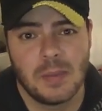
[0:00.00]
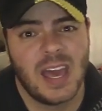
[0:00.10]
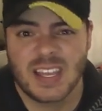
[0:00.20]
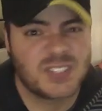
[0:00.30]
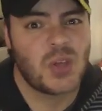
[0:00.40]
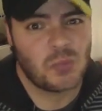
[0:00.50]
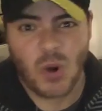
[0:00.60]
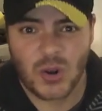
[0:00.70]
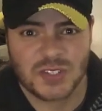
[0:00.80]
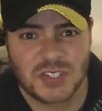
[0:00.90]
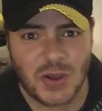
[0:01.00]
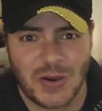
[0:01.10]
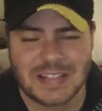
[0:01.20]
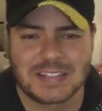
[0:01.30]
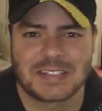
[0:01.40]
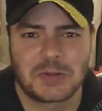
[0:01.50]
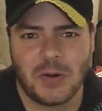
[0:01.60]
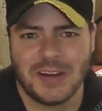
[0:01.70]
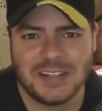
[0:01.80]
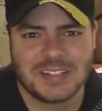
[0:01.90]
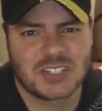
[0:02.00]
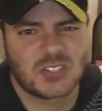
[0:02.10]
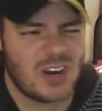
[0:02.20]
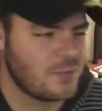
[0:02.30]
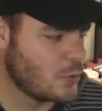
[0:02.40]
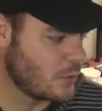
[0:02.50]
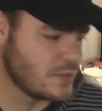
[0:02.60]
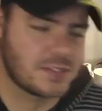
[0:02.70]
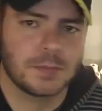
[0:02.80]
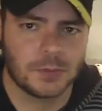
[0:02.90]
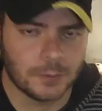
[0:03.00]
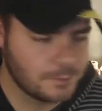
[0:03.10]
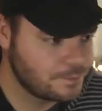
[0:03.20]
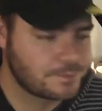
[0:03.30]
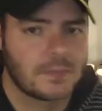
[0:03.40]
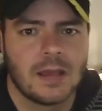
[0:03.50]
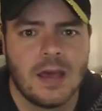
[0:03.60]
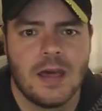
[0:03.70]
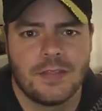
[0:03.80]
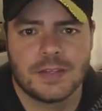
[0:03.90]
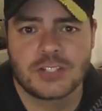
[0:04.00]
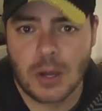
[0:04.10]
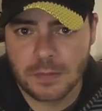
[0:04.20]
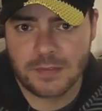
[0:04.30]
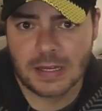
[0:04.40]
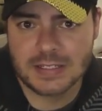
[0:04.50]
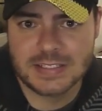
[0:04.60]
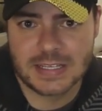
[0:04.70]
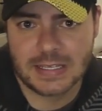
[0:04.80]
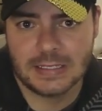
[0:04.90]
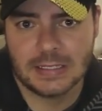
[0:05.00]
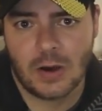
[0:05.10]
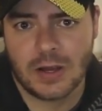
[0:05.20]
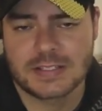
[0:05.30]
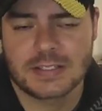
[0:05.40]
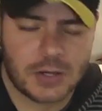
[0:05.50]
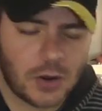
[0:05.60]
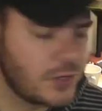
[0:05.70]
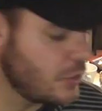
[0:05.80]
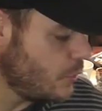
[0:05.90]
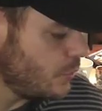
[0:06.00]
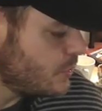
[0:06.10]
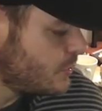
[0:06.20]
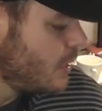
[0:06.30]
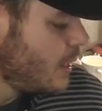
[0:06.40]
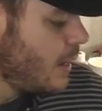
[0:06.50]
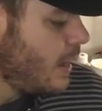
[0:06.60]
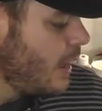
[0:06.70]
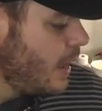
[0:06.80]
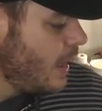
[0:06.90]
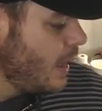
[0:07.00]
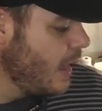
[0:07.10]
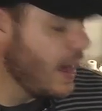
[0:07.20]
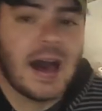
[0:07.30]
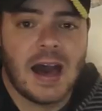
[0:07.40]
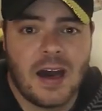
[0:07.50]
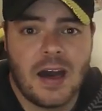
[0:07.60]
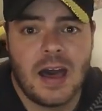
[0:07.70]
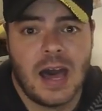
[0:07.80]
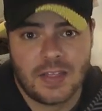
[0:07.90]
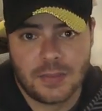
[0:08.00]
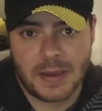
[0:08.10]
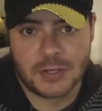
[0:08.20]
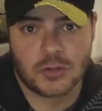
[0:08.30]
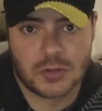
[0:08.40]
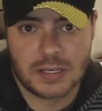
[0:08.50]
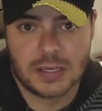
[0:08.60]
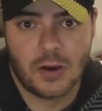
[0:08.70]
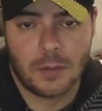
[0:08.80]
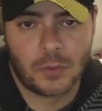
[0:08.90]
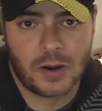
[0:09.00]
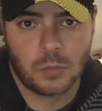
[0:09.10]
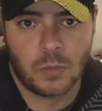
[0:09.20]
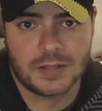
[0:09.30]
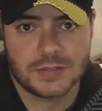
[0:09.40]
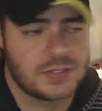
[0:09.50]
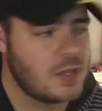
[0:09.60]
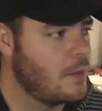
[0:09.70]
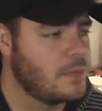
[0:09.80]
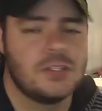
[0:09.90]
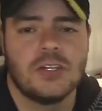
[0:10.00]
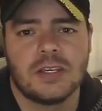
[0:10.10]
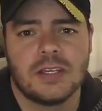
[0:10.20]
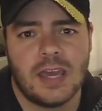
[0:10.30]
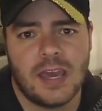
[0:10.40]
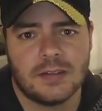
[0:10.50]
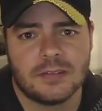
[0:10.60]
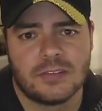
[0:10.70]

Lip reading: It's not rocket science, it's quite straightforward and simple. The type of LED lights that I use are the battery operated ones. I mean, you can get